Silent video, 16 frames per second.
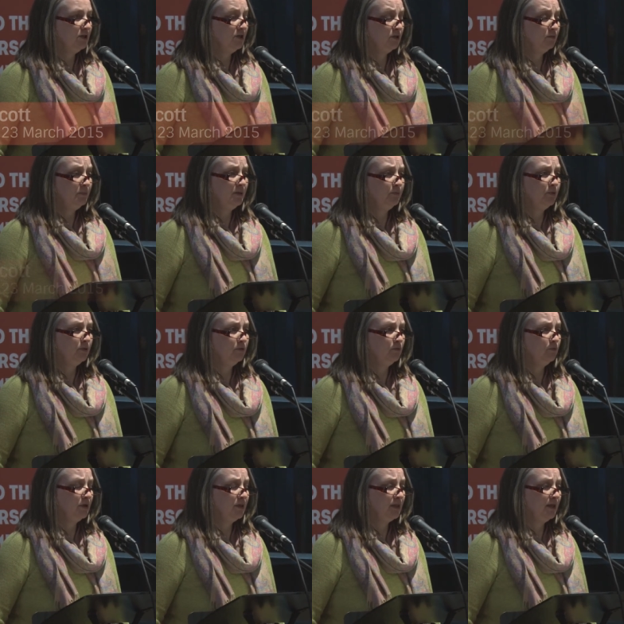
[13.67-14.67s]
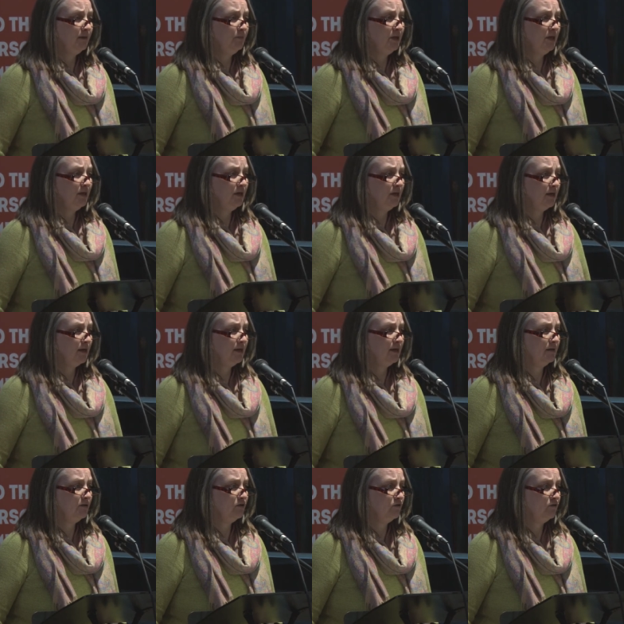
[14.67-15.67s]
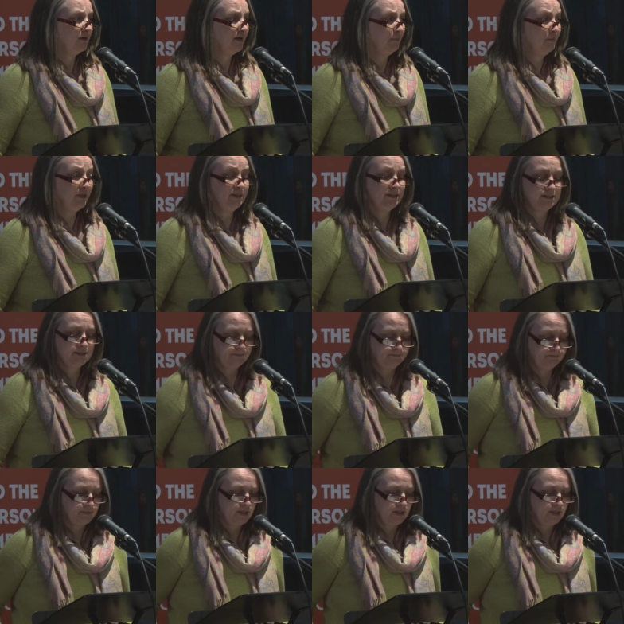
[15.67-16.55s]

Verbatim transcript: and young people with ME and their families.